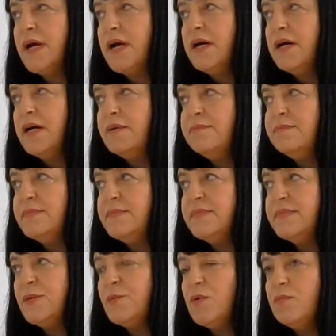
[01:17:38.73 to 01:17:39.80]

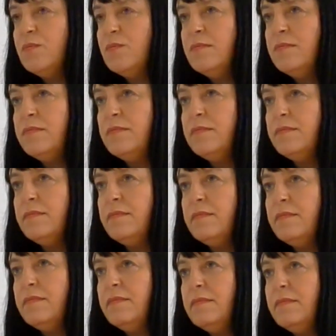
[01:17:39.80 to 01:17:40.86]
someone
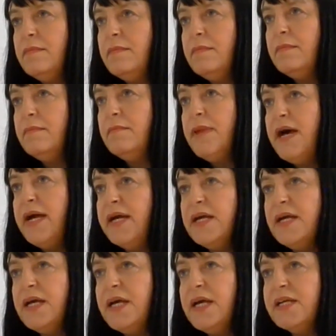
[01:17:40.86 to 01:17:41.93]

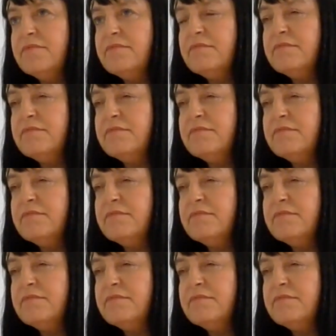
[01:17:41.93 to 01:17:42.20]
may